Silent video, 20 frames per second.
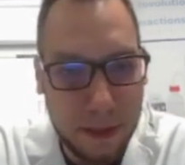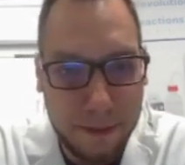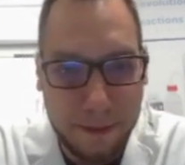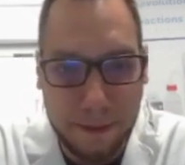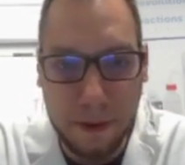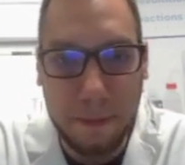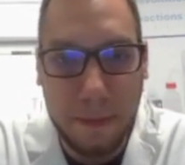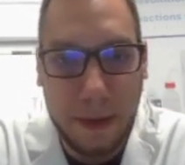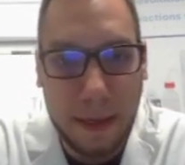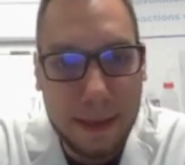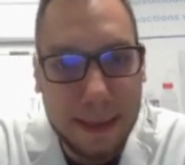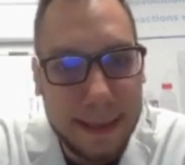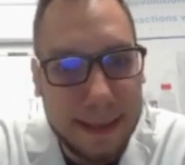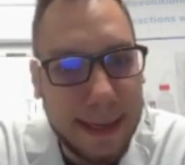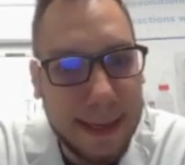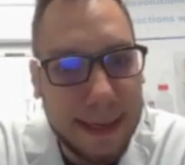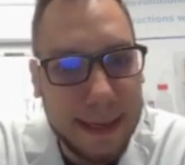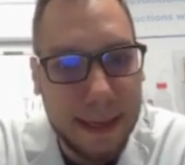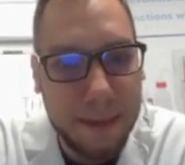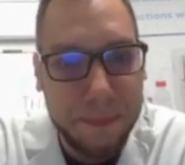from
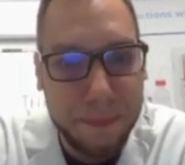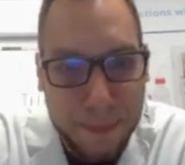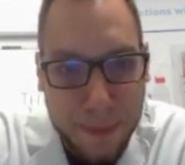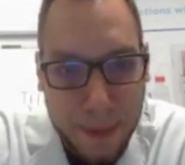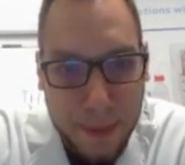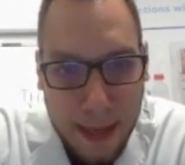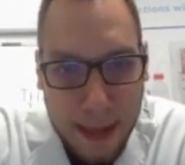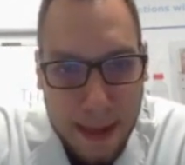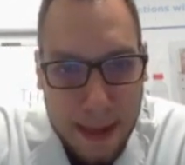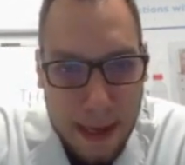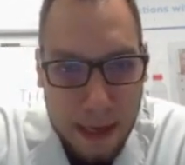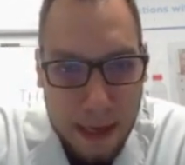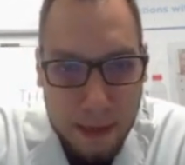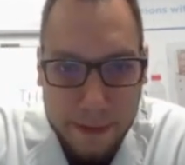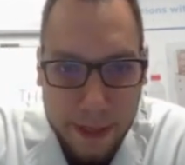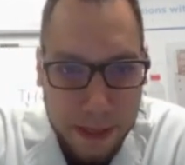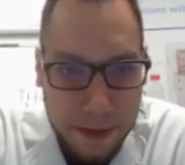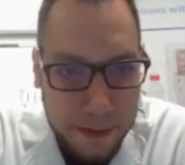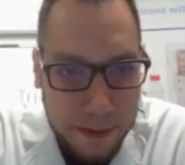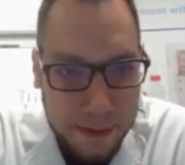Magritech, and we
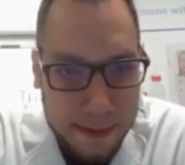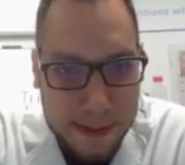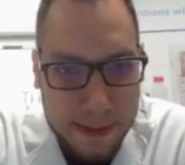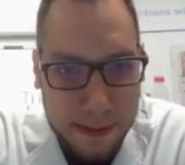used